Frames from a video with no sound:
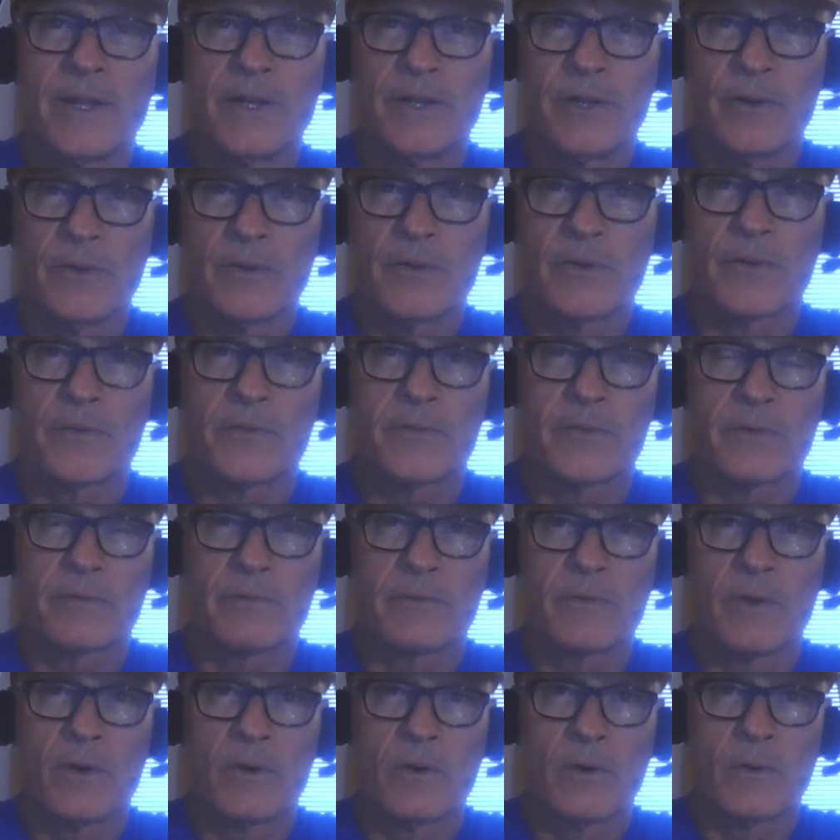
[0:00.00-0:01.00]
units
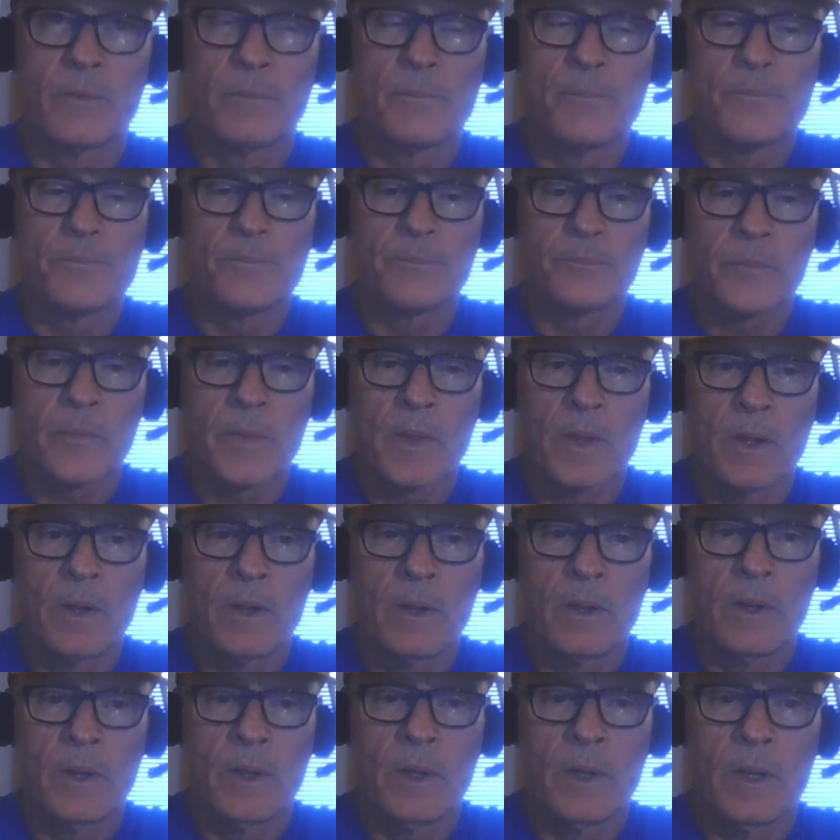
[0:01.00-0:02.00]
of gold.
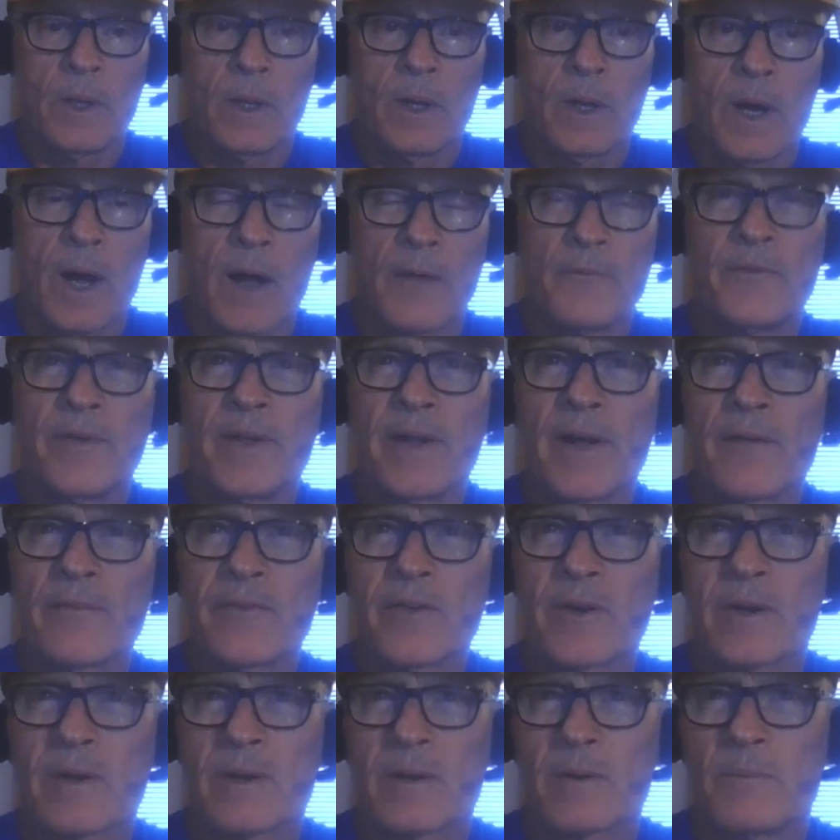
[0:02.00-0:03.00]
Uh, the
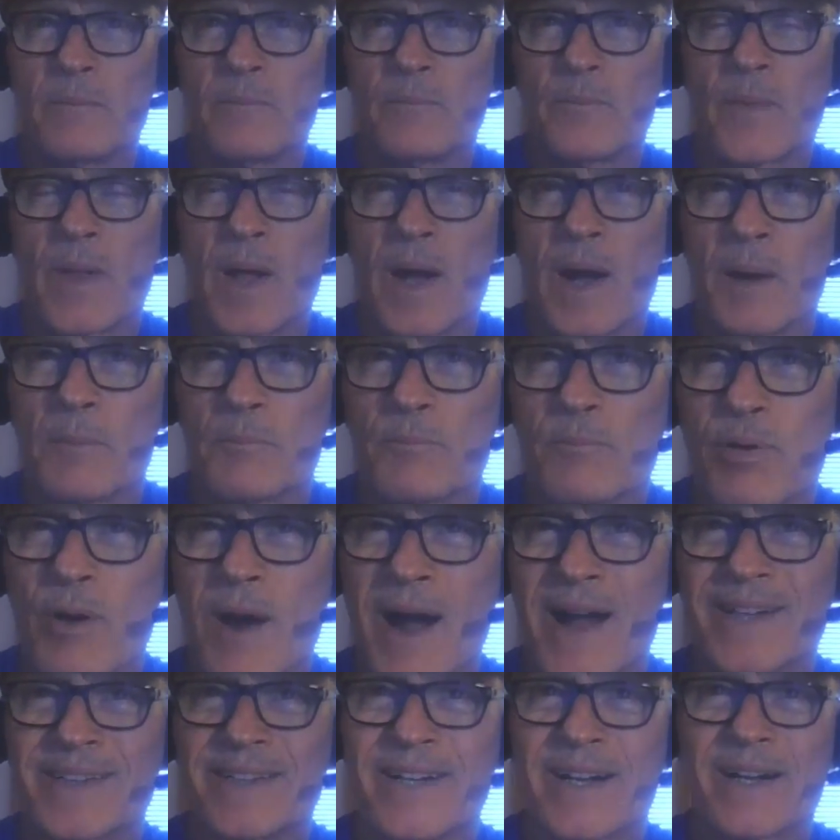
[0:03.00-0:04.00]
other uh,
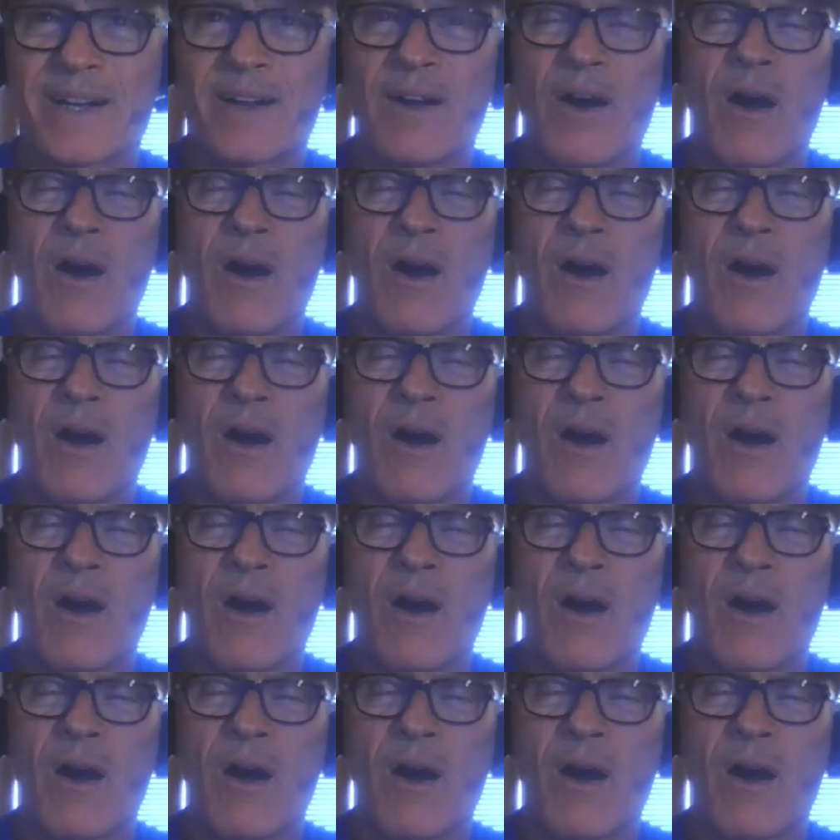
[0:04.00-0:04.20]
project